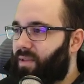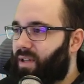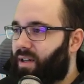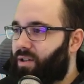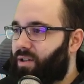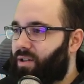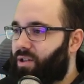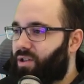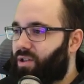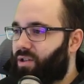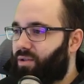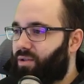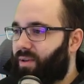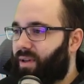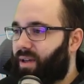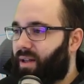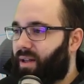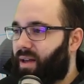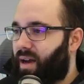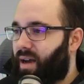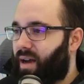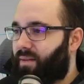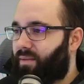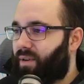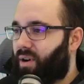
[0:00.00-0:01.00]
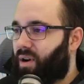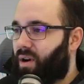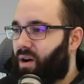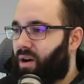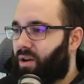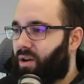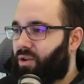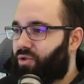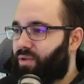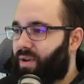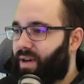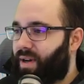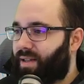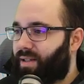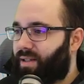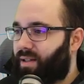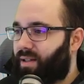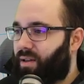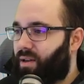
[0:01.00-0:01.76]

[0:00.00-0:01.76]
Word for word: just so we can have a contrast